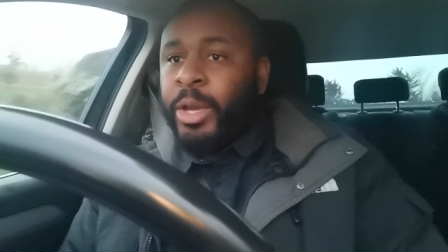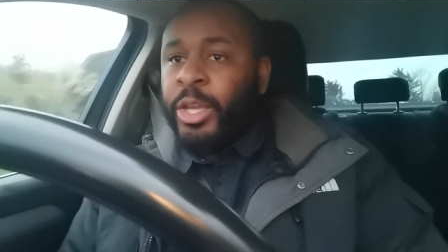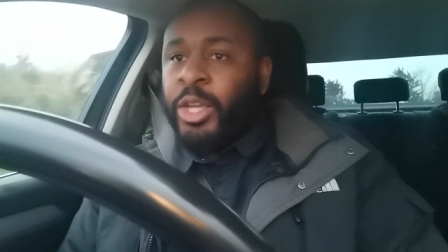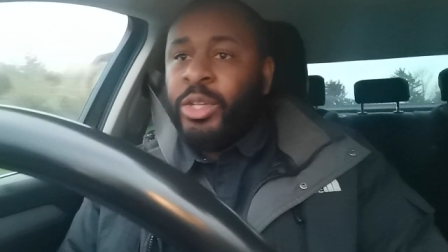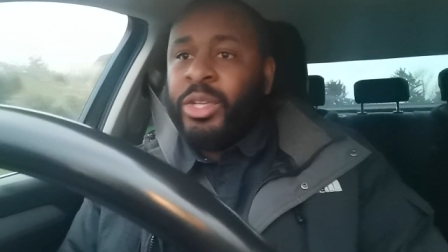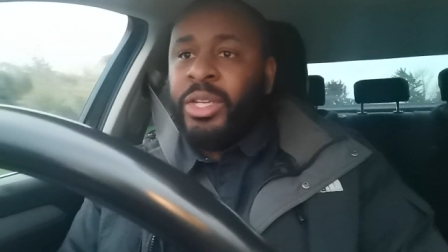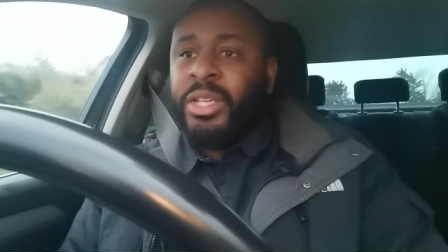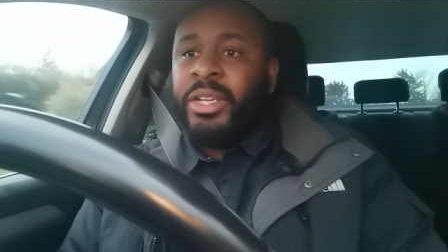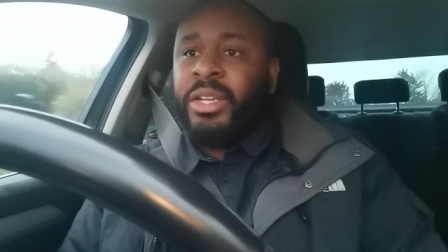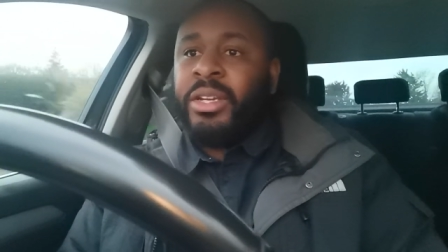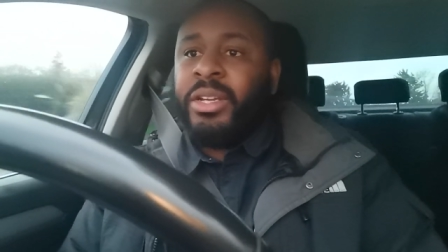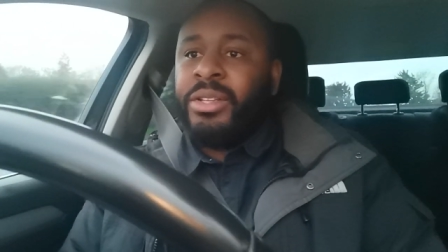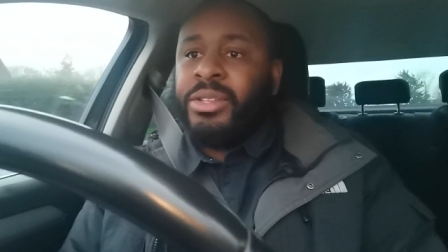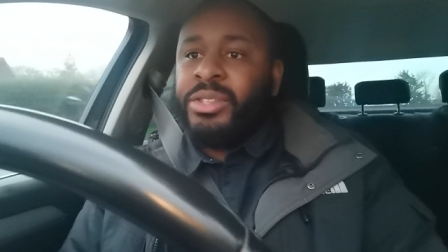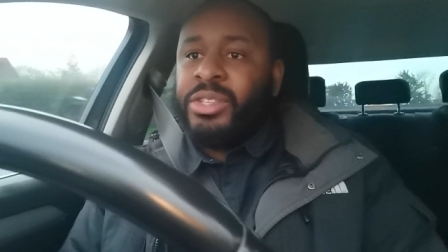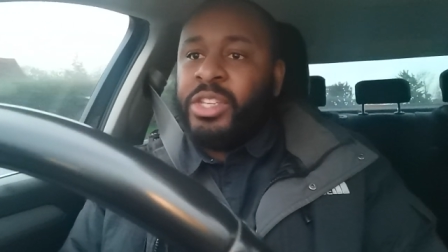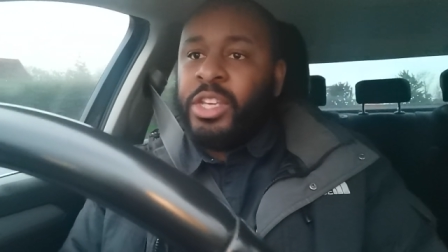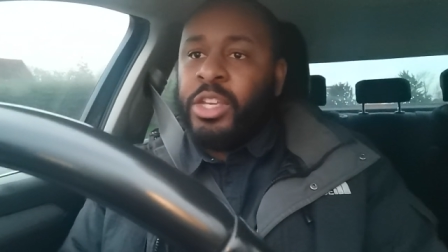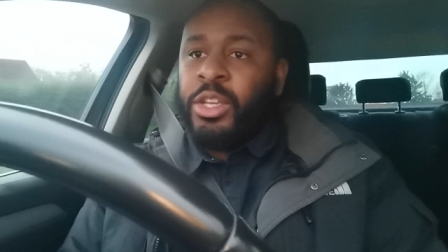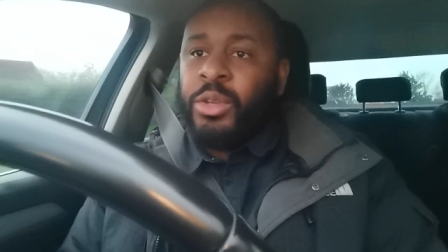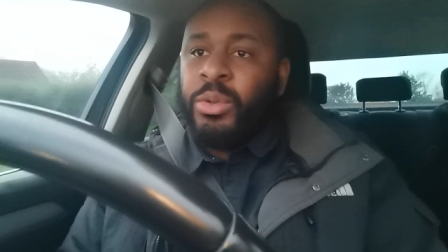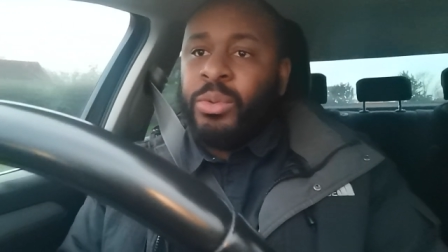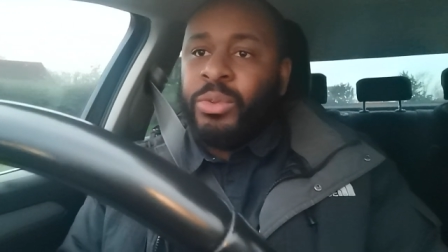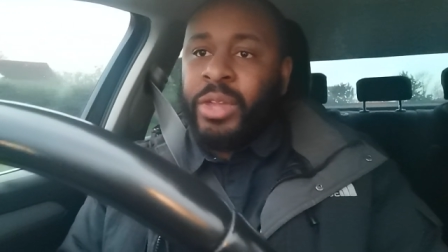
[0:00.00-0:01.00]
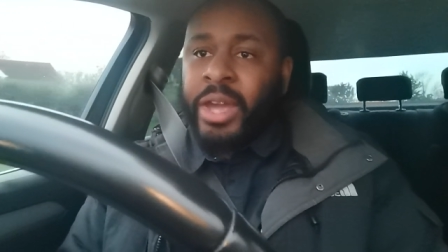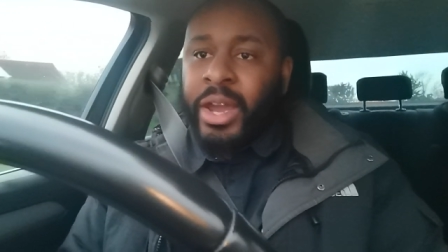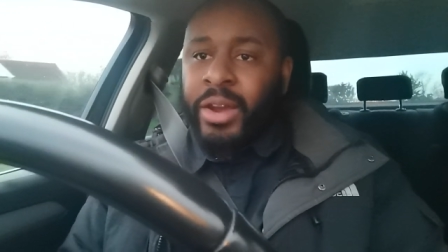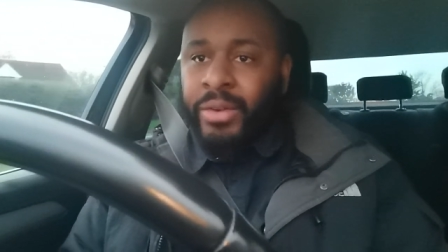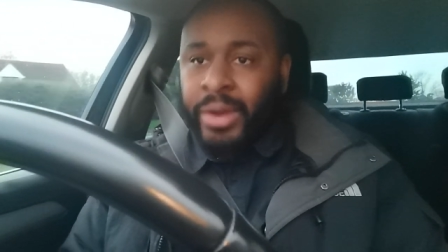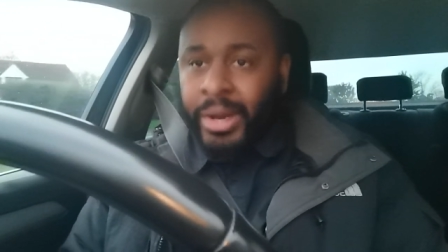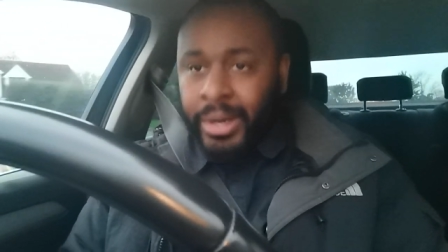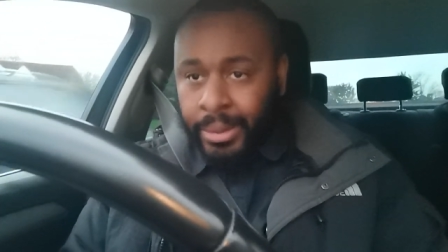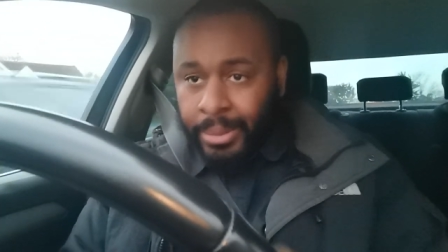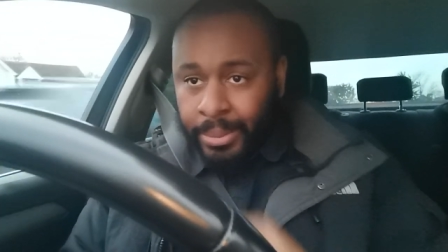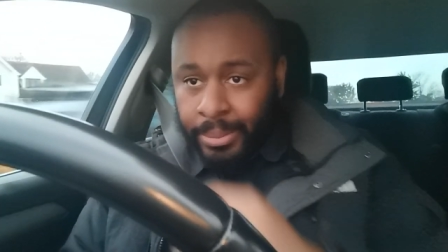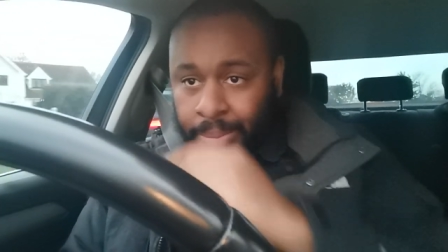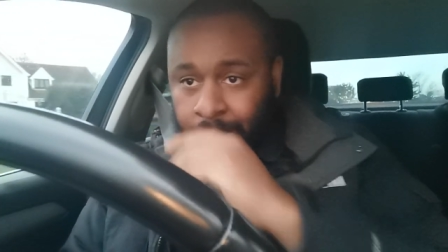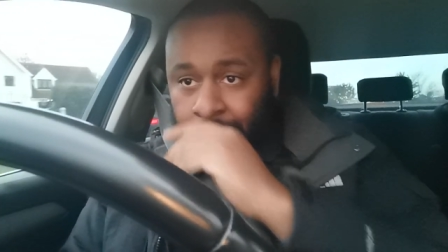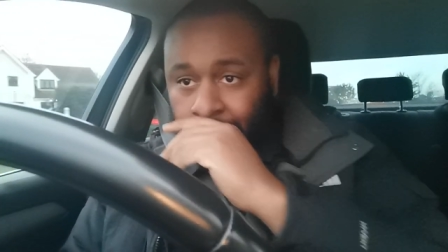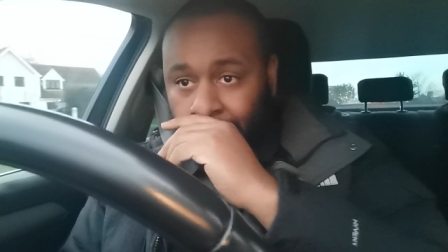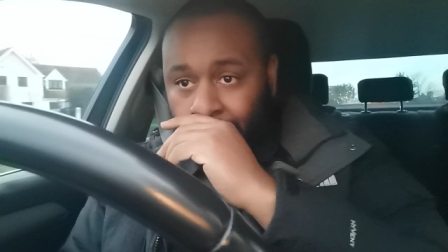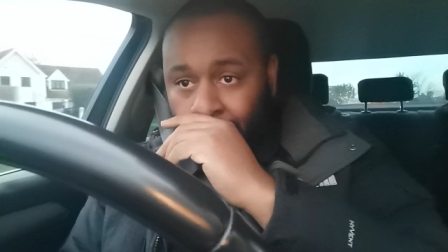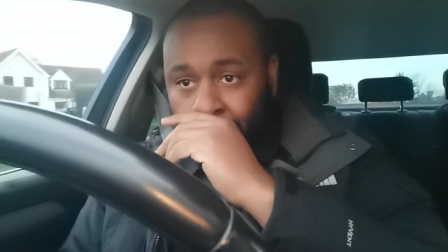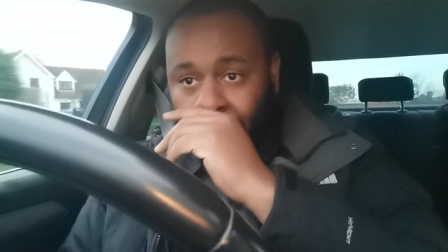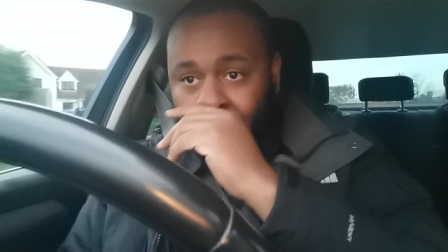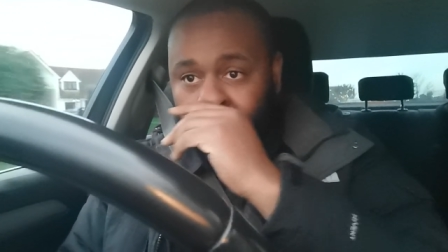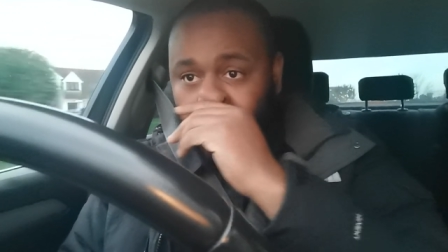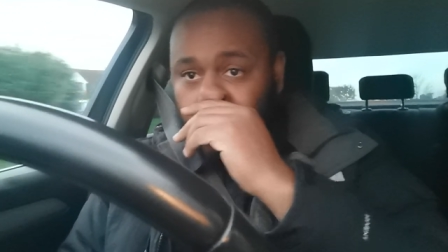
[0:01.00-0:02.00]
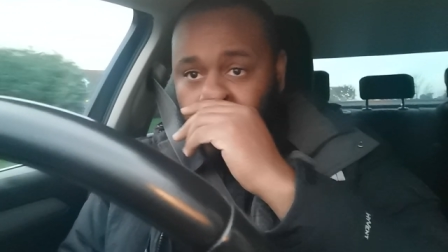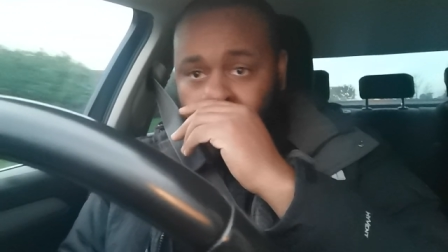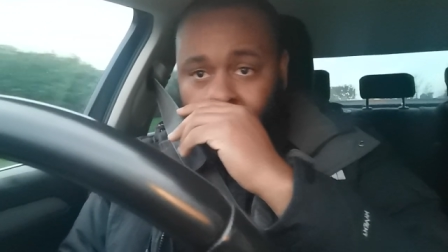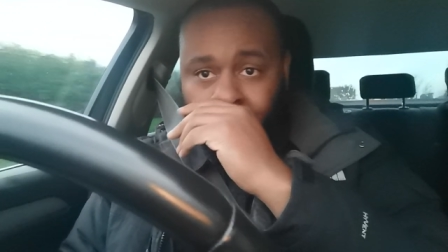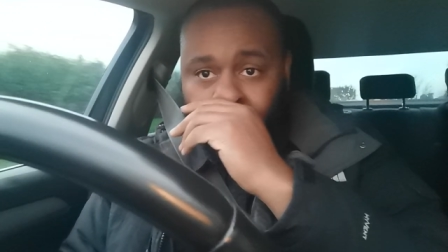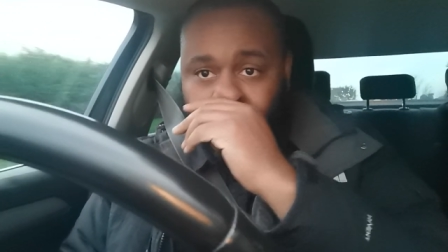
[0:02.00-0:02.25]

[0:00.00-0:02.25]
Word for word: but you didn't continue therein.